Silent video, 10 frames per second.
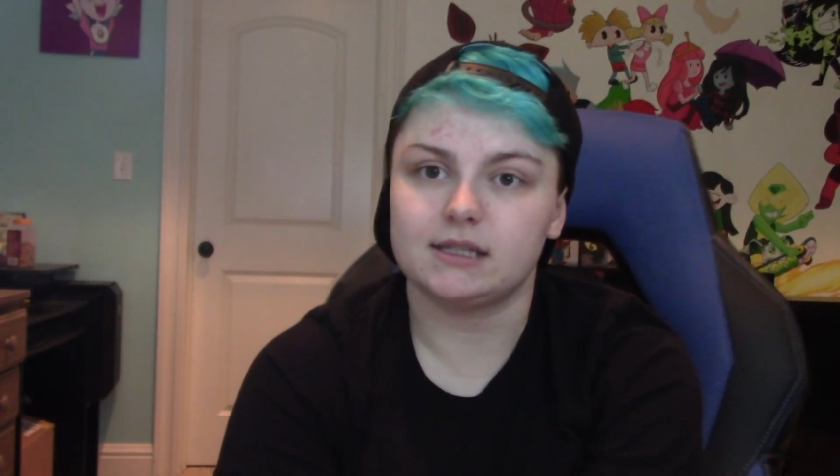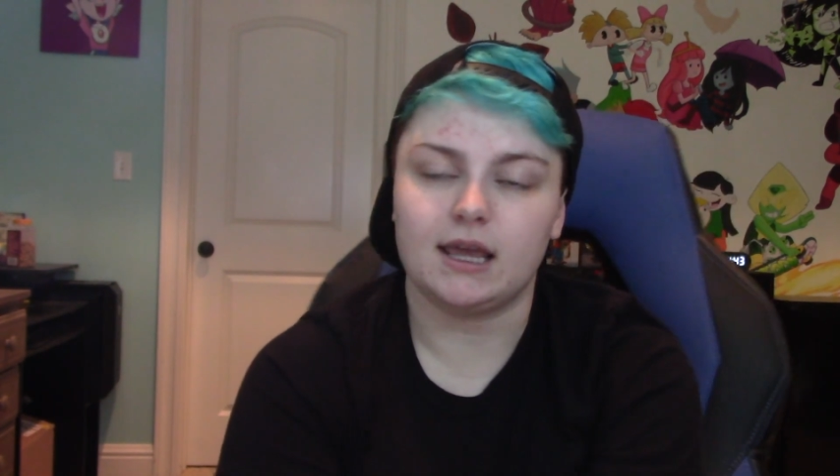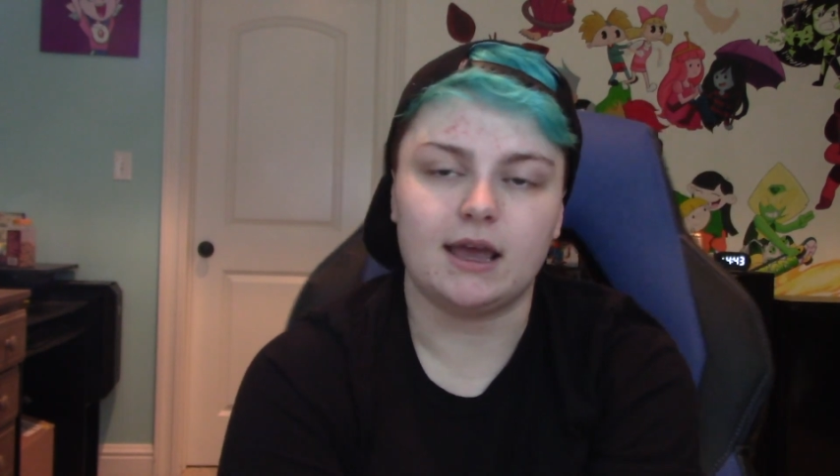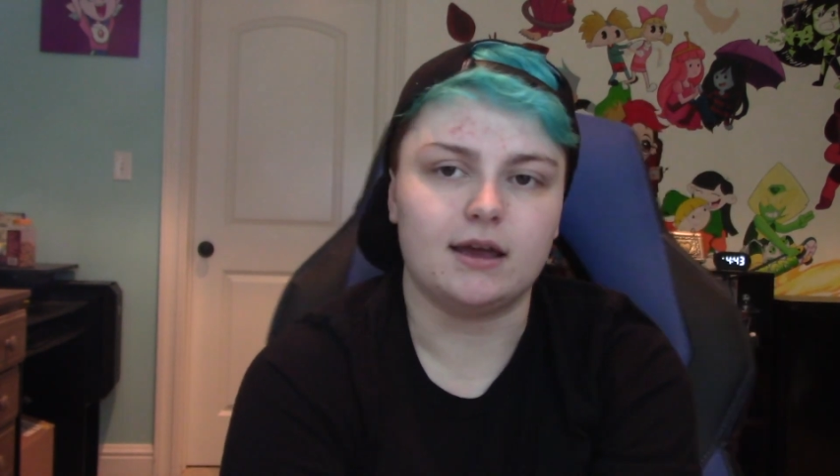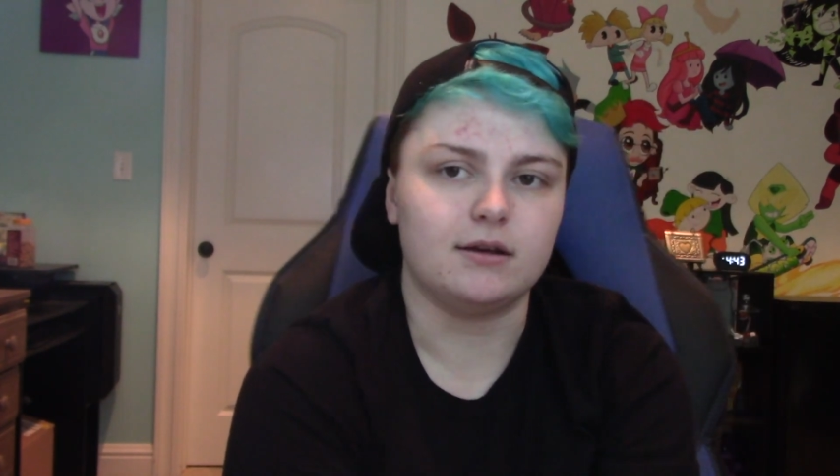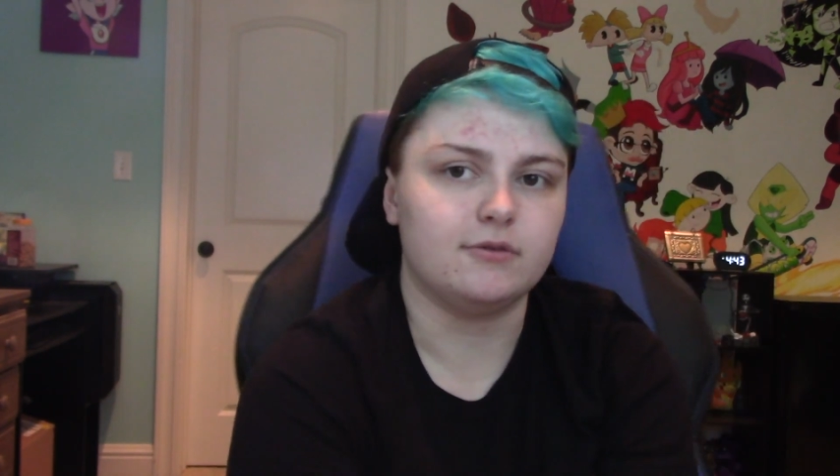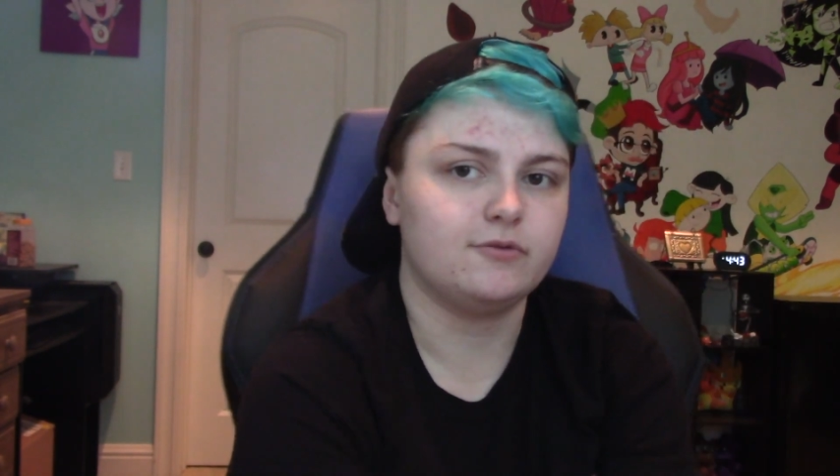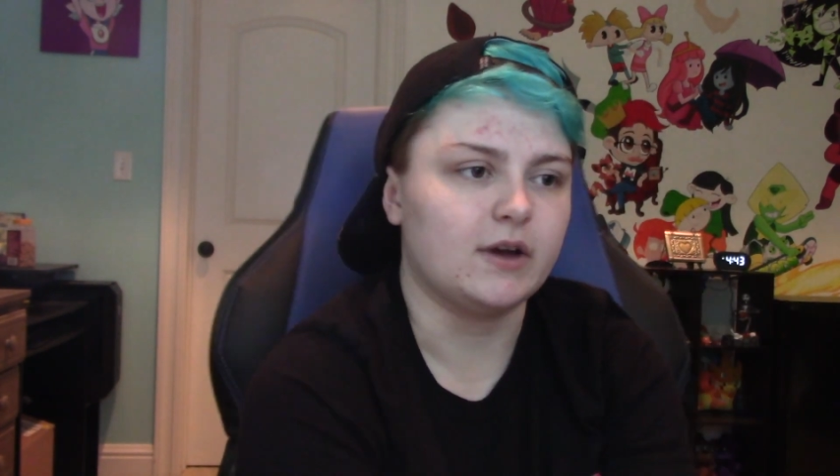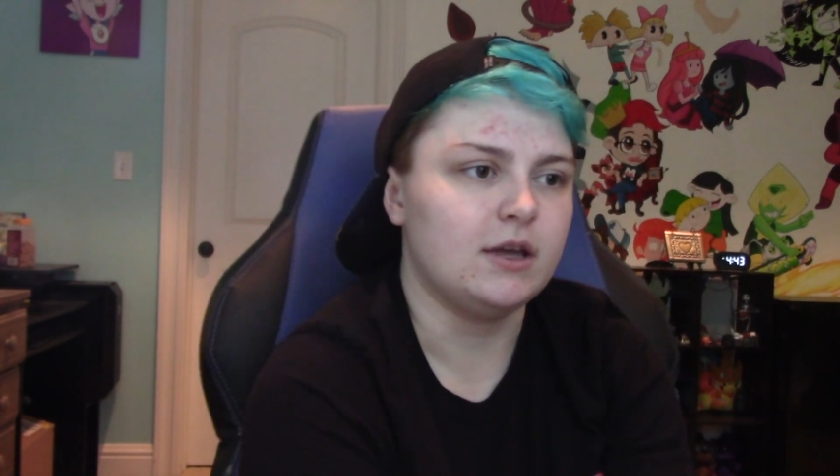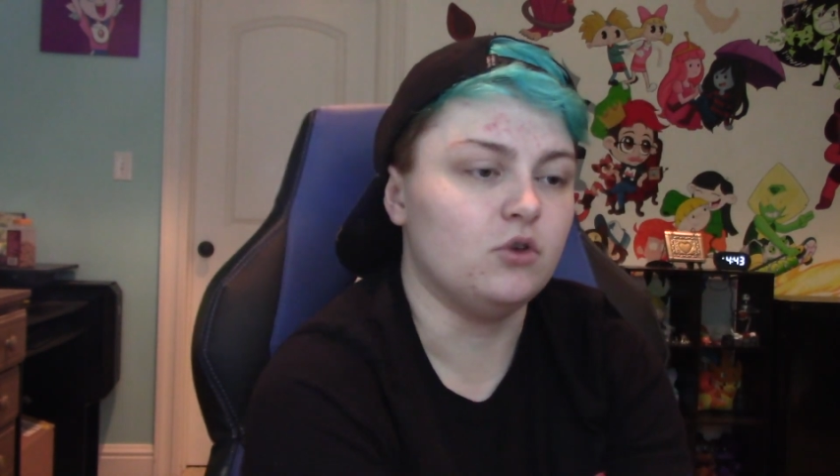and
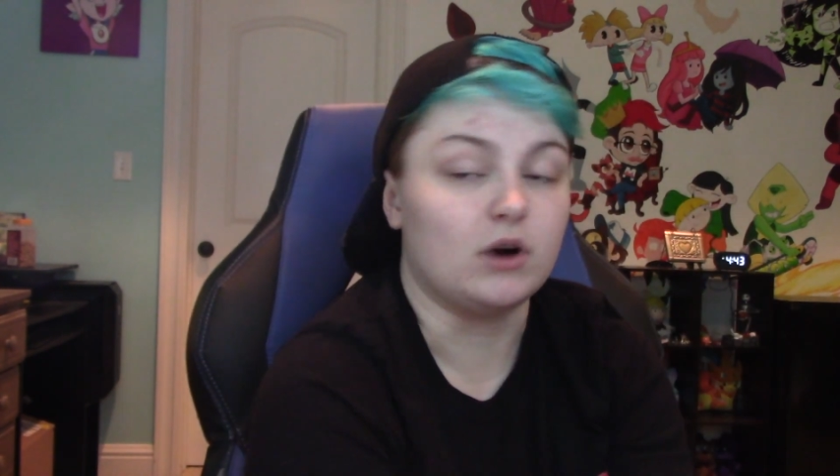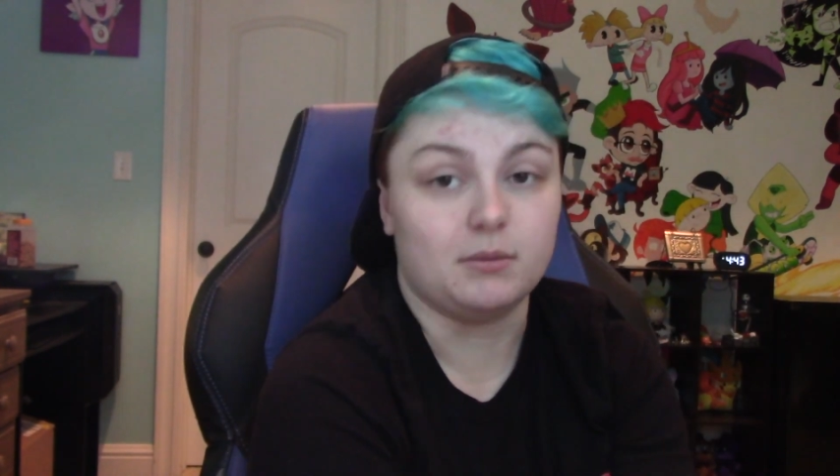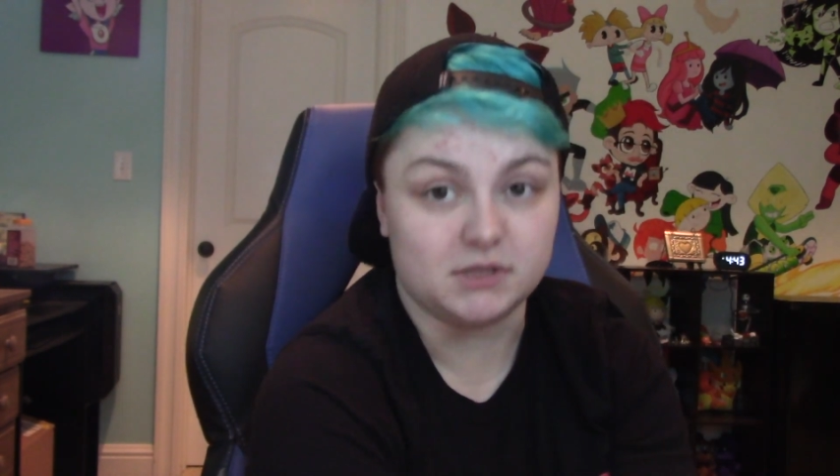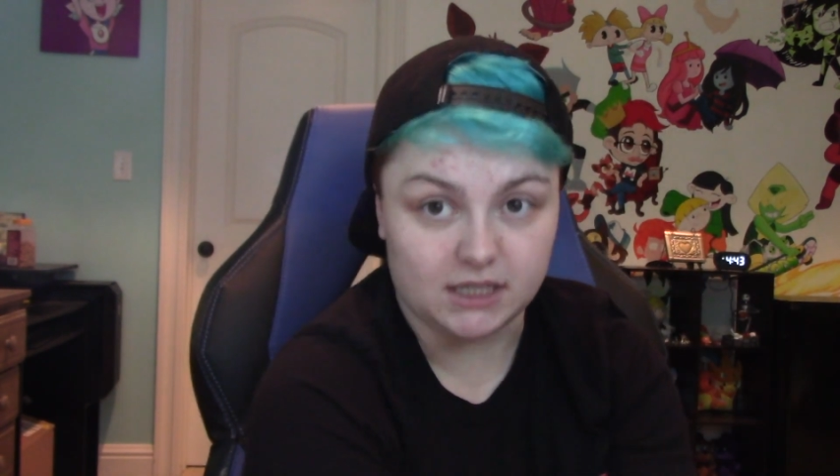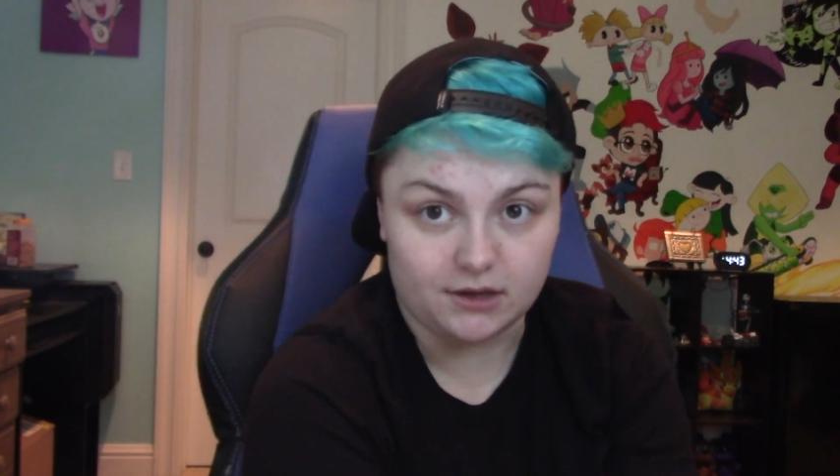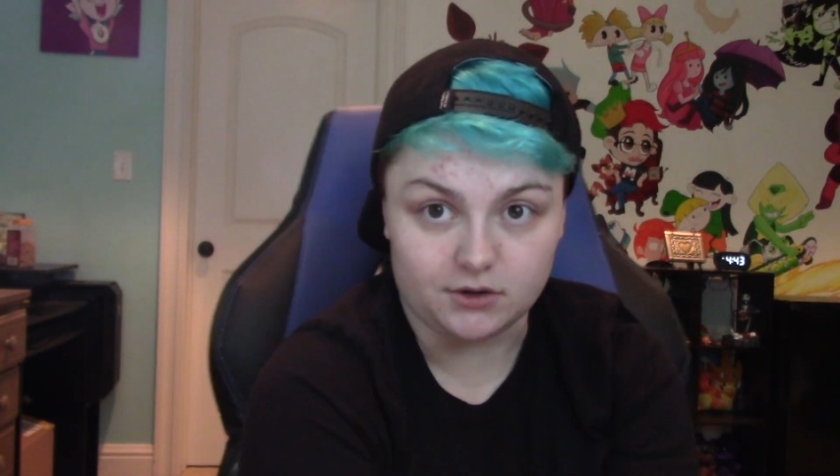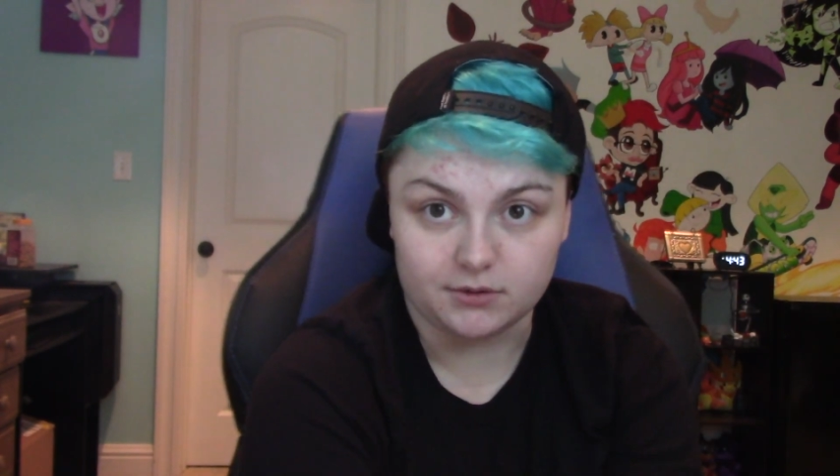fight Grom together.